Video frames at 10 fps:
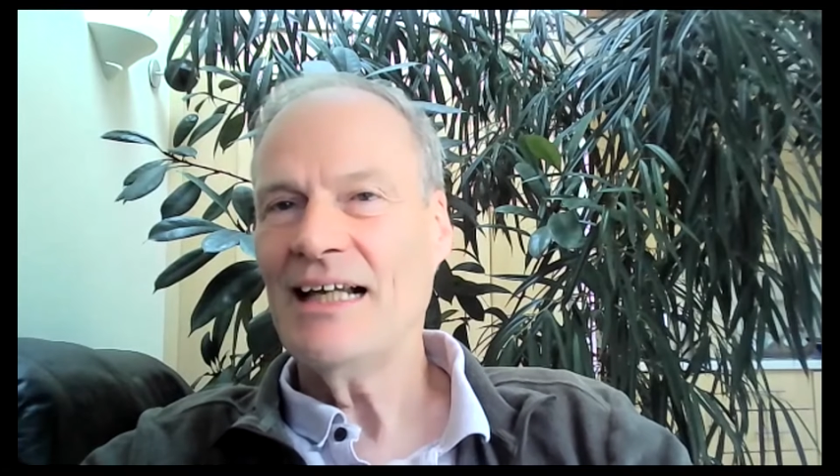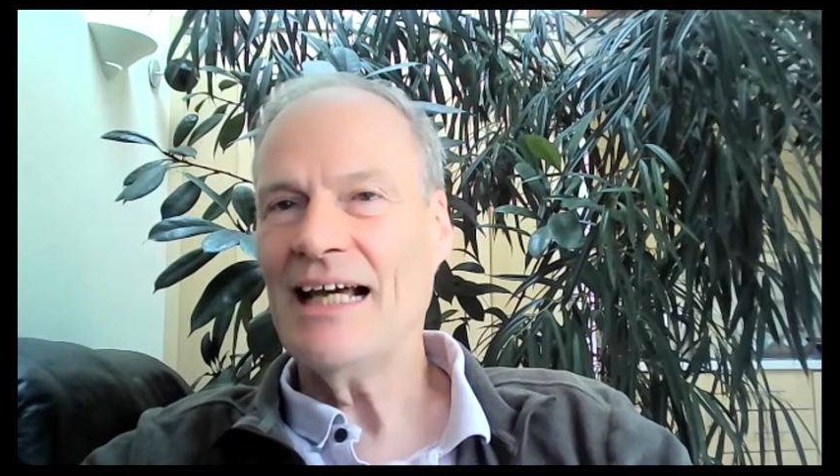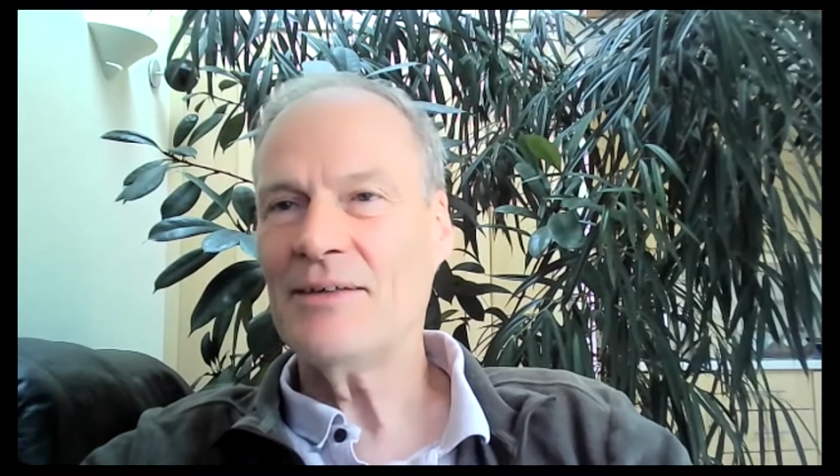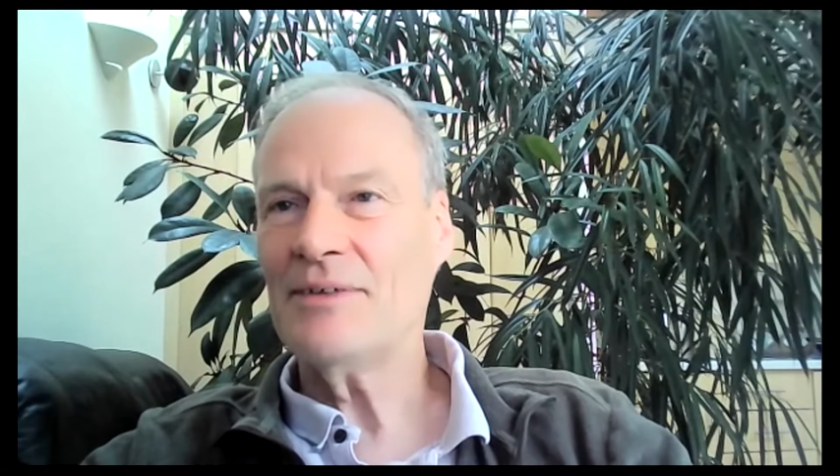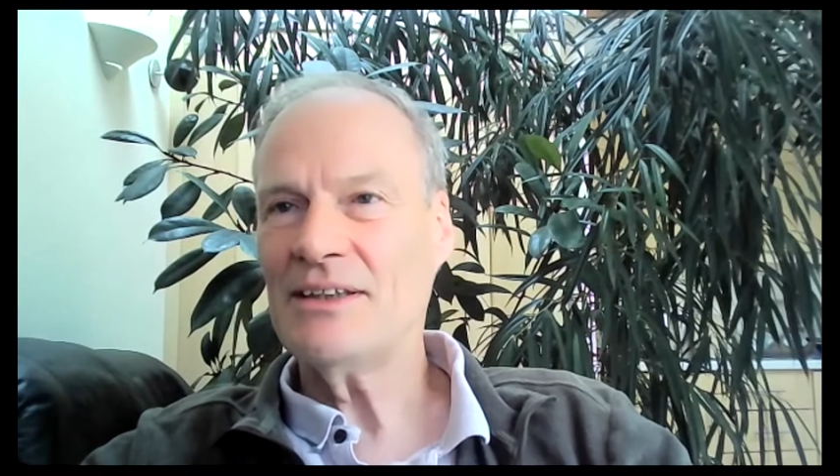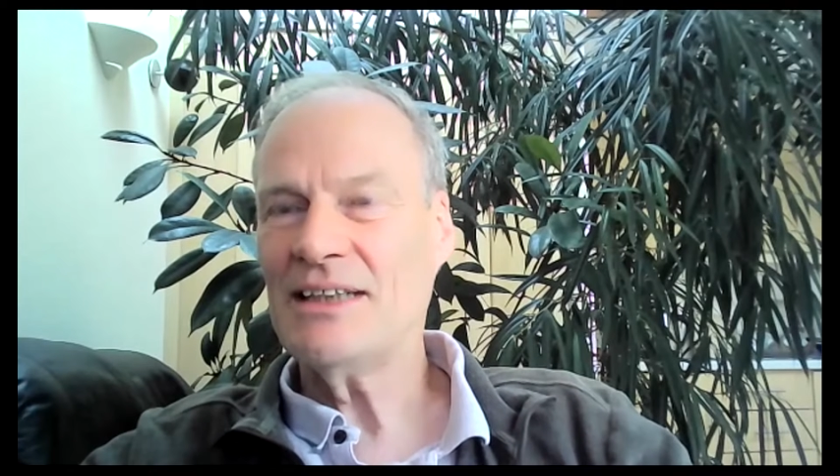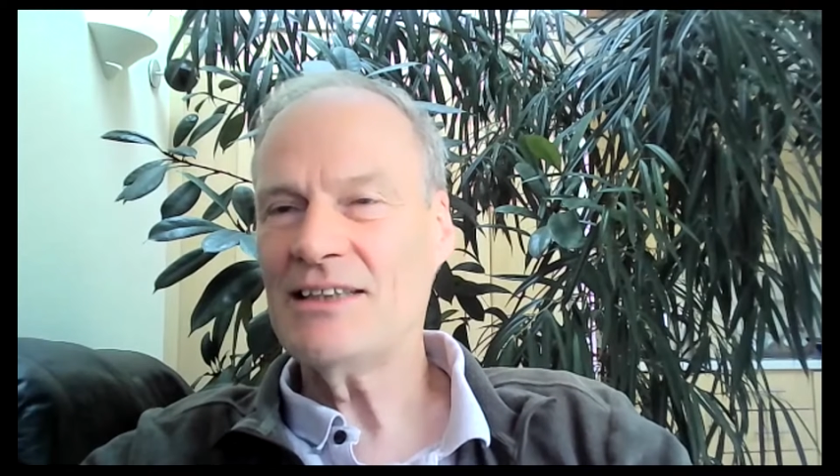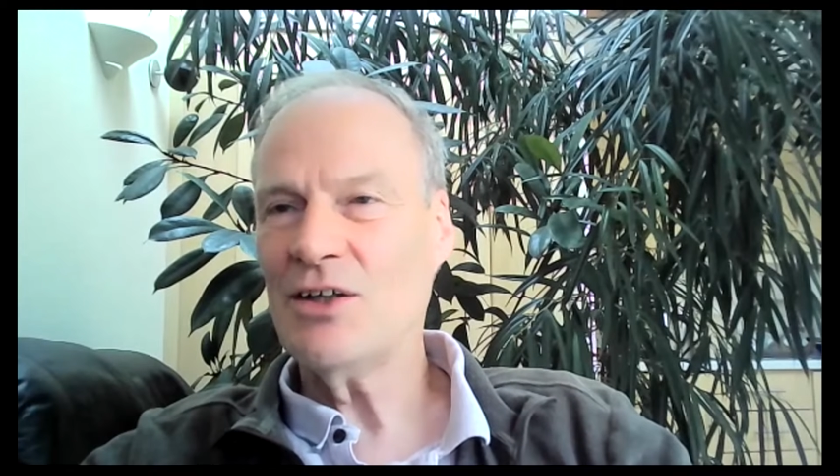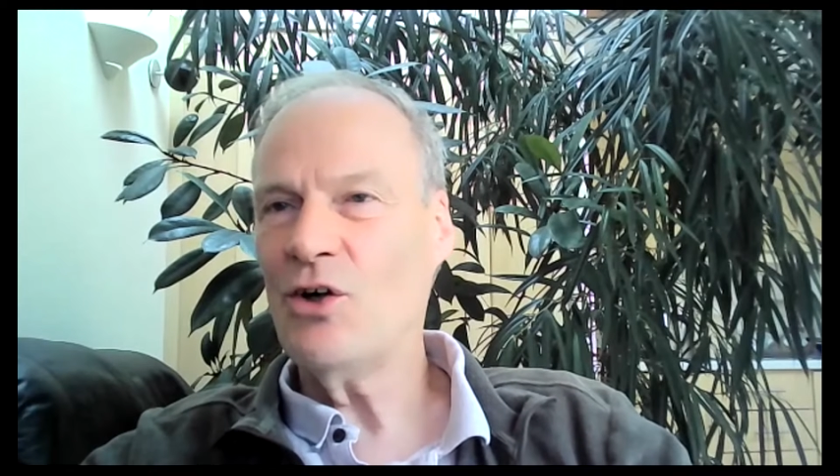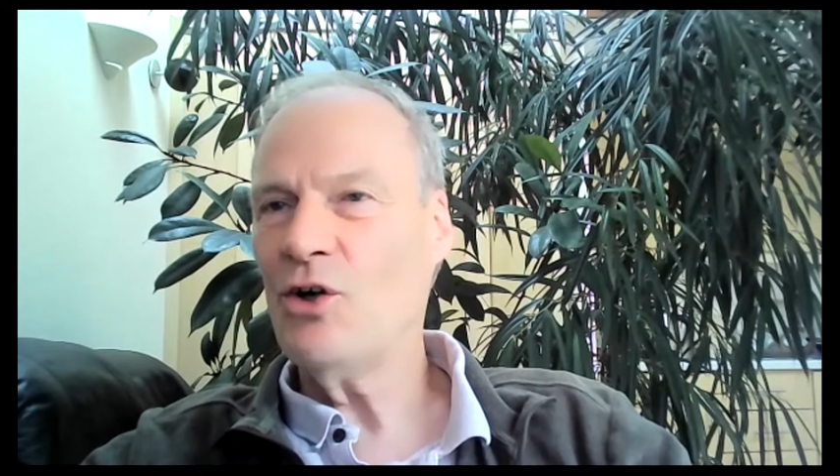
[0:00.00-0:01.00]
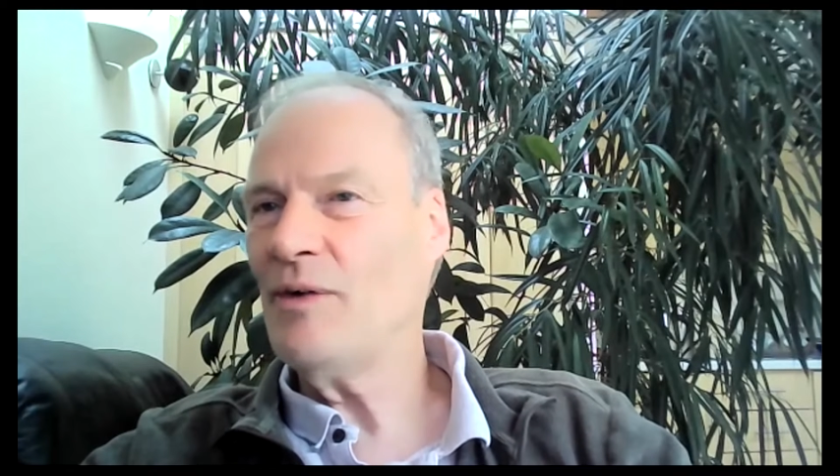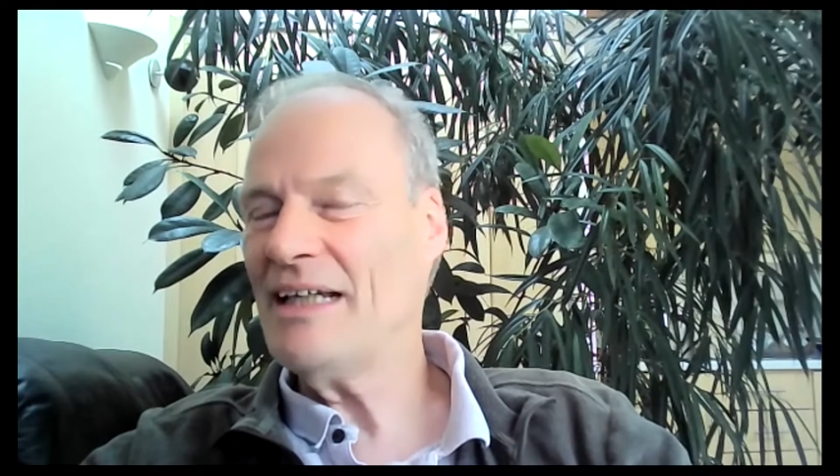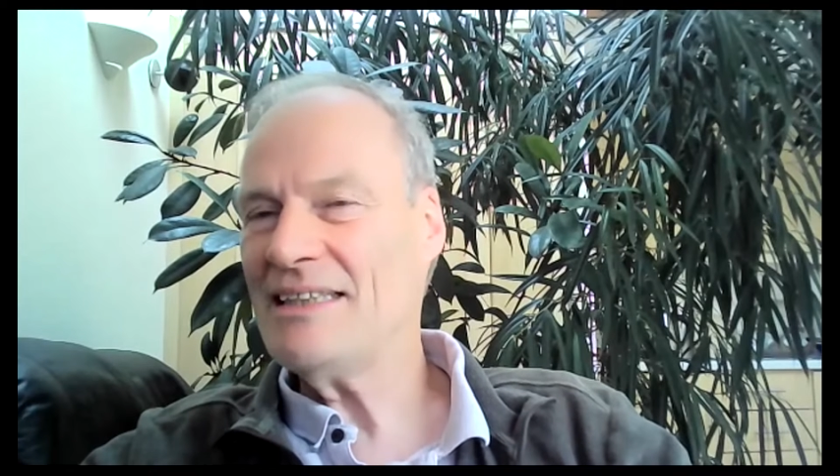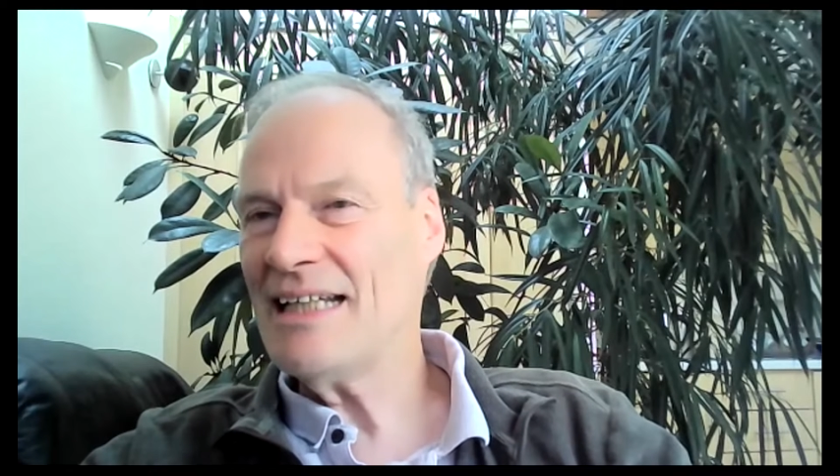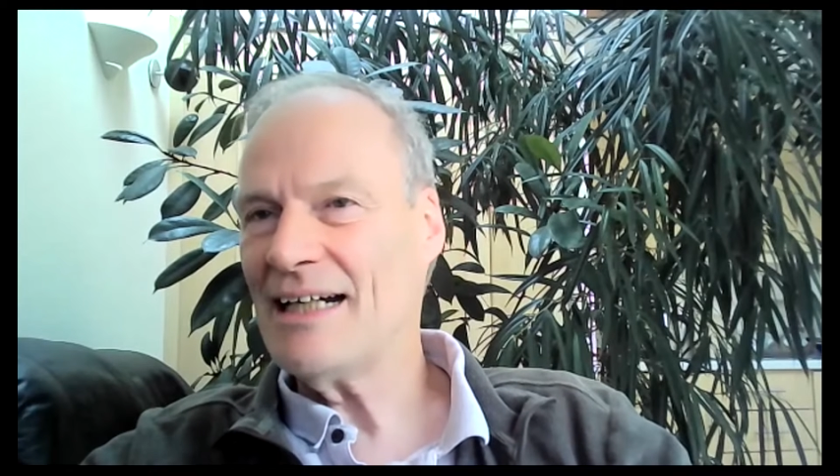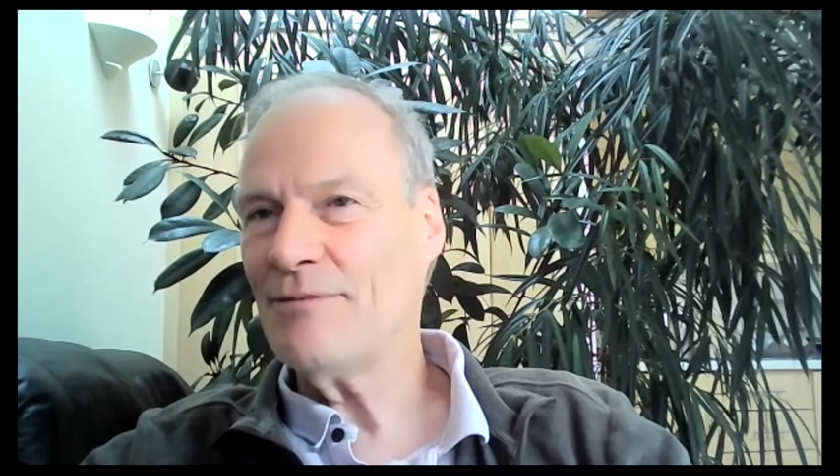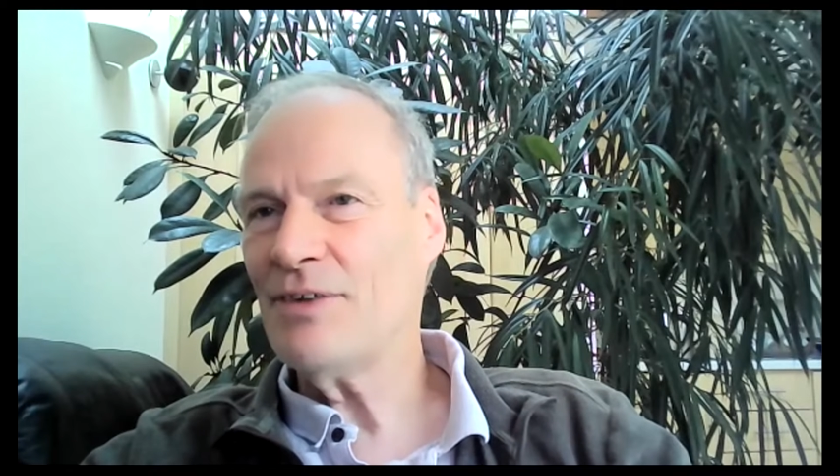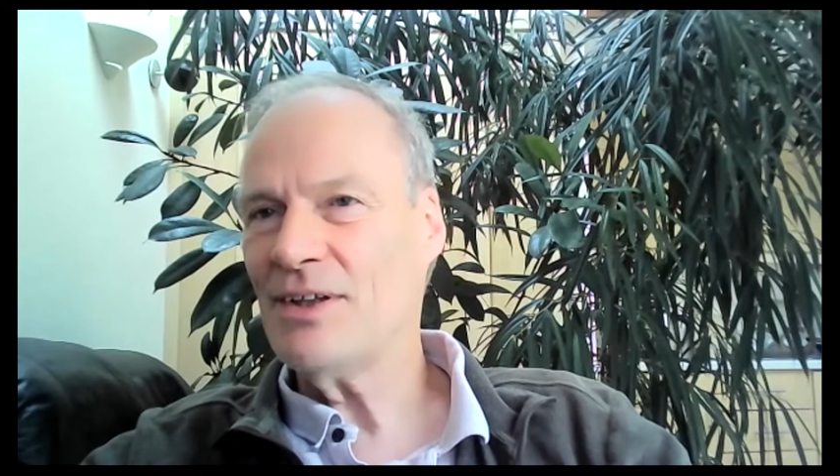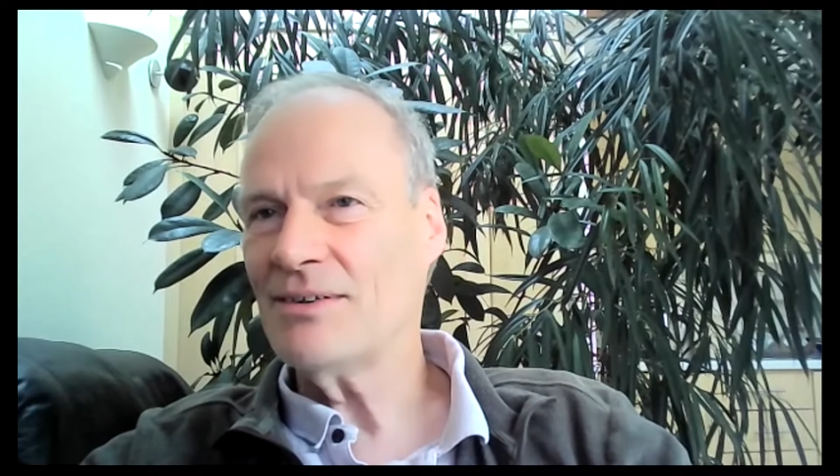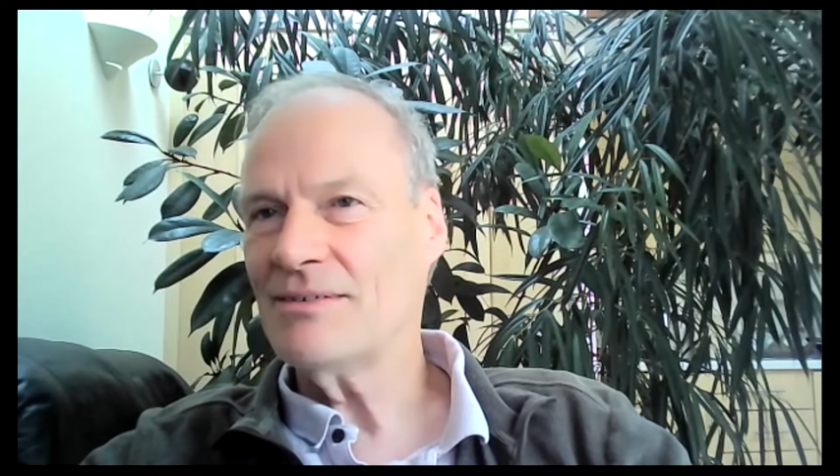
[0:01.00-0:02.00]
language. It's always there
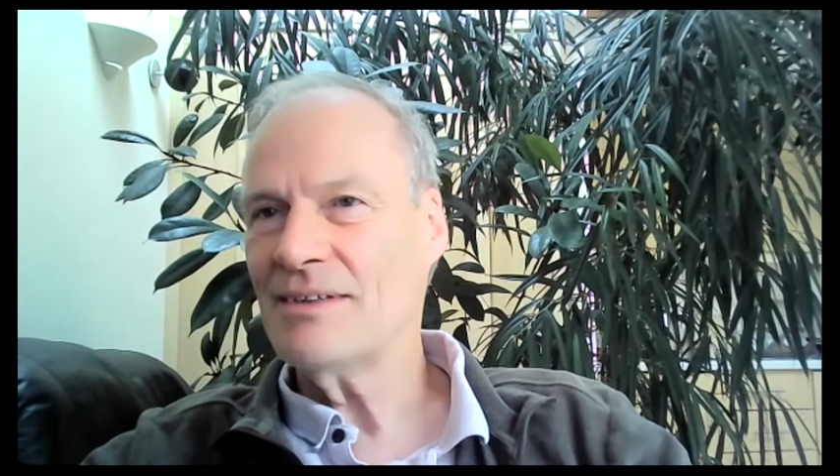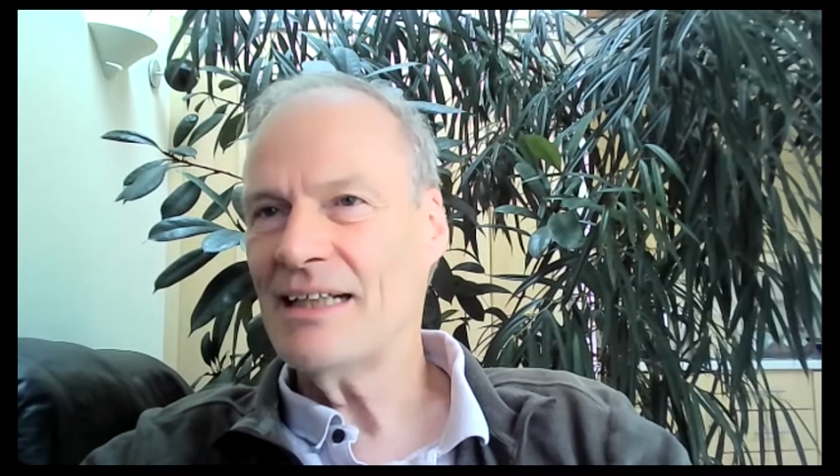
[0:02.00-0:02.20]
for you.